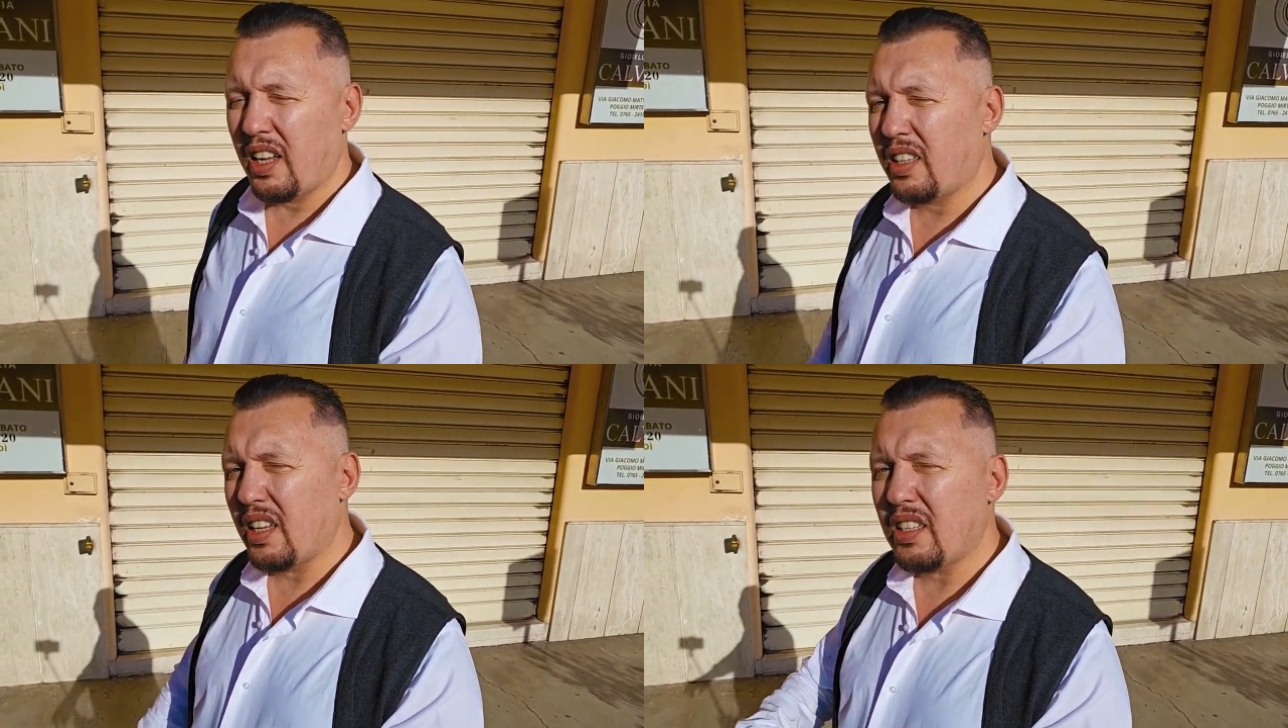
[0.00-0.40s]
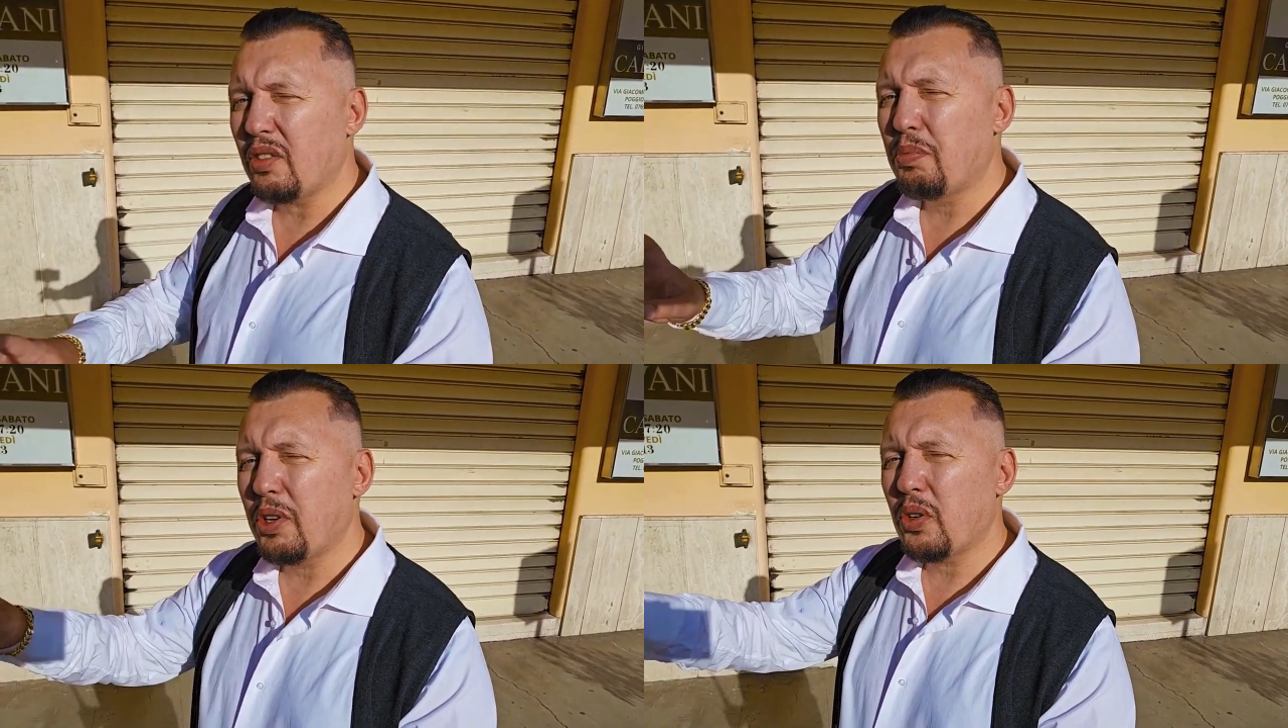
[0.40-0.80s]
So
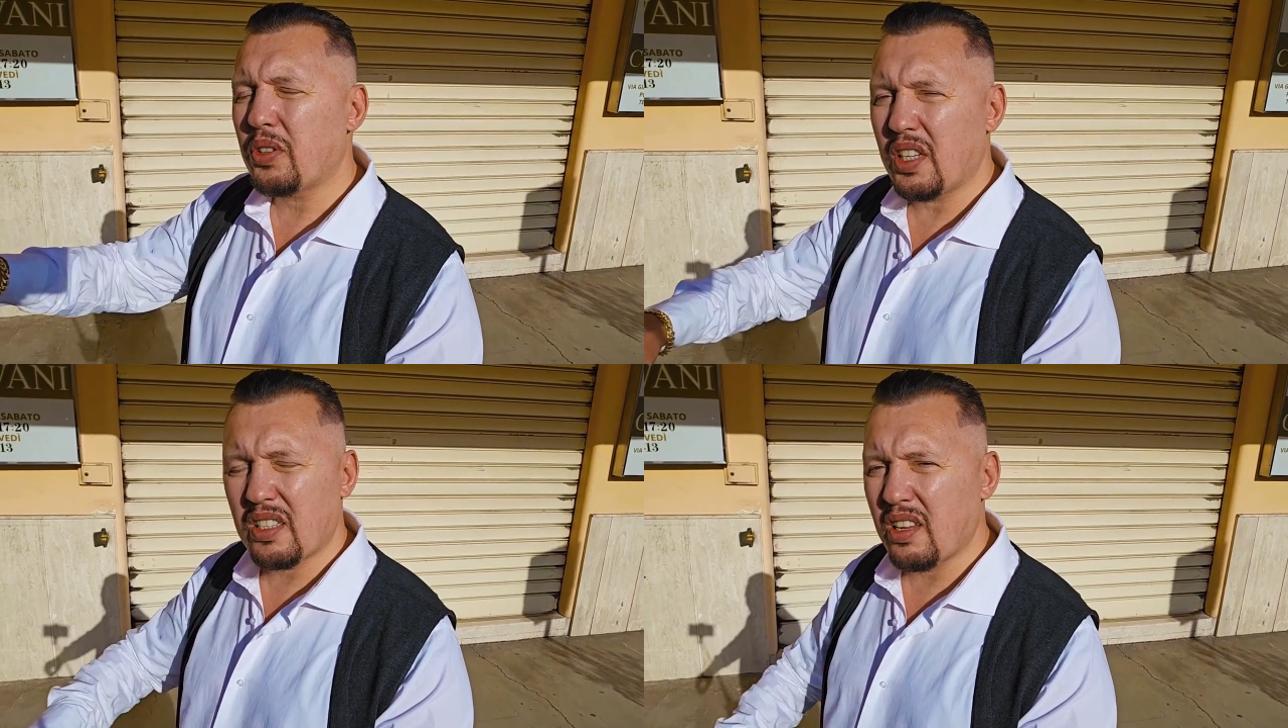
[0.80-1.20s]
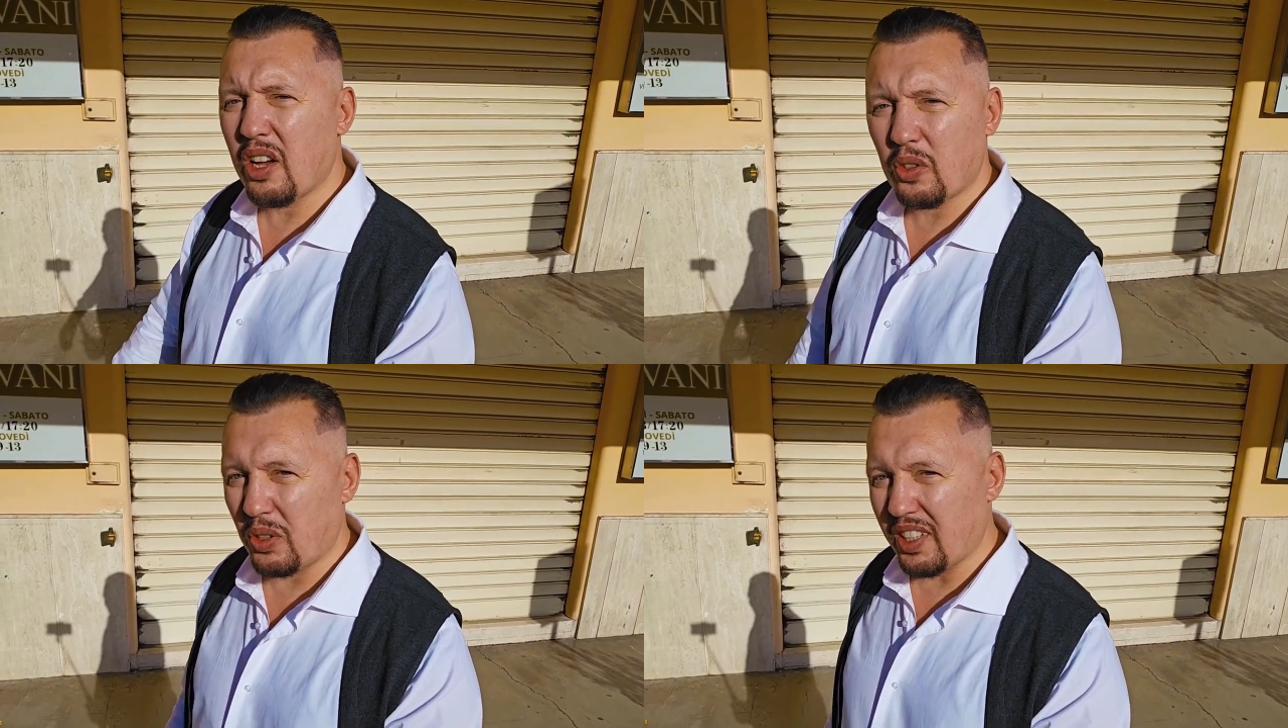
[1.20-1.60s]
listen,
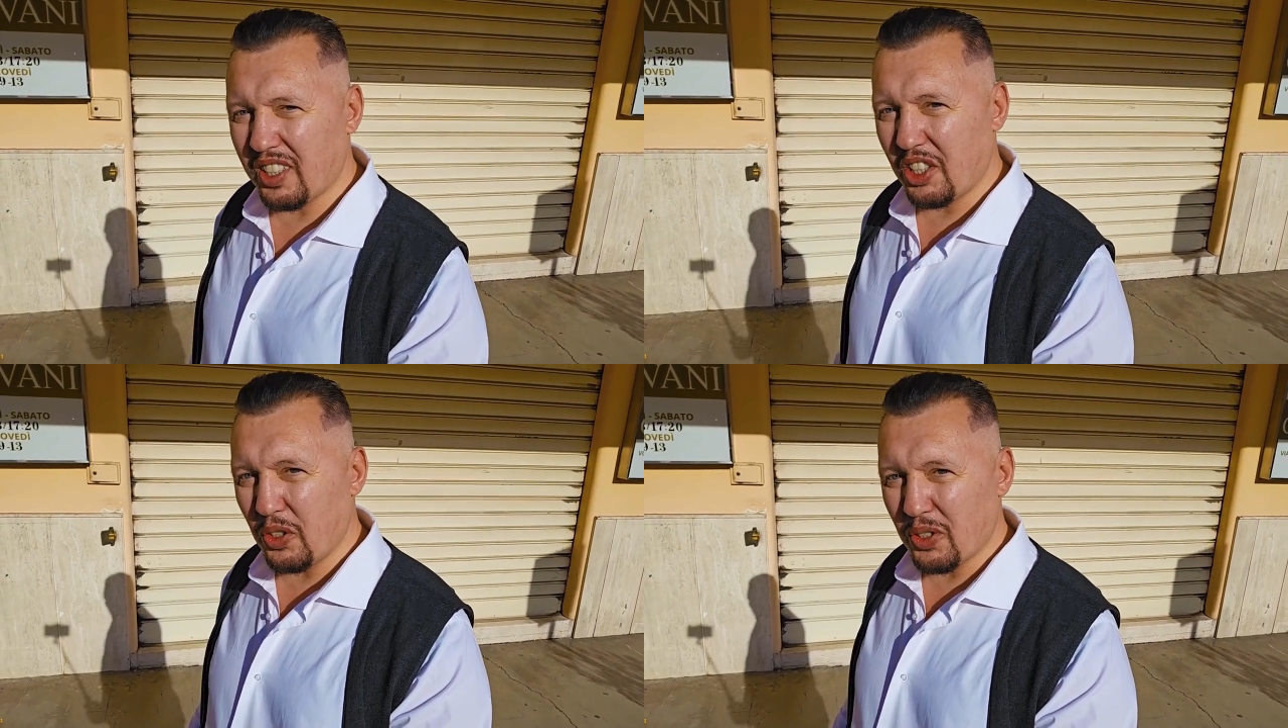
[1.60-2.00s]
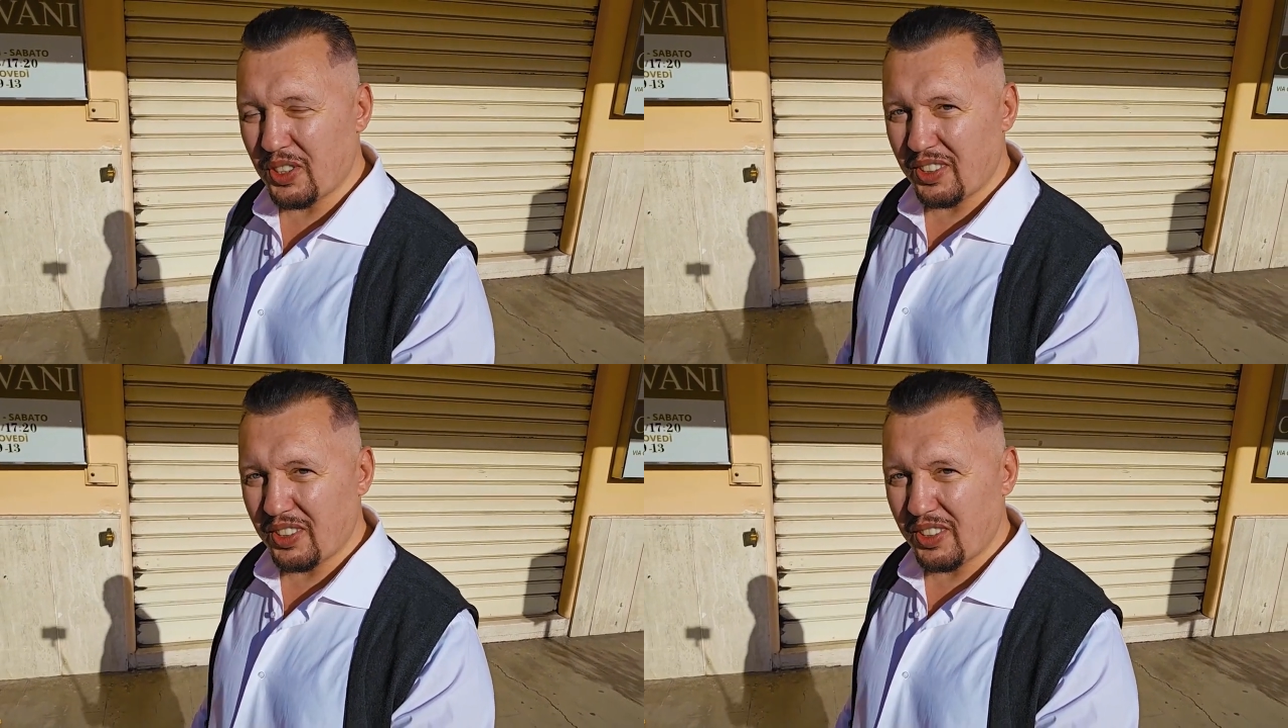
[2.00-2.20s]
to live without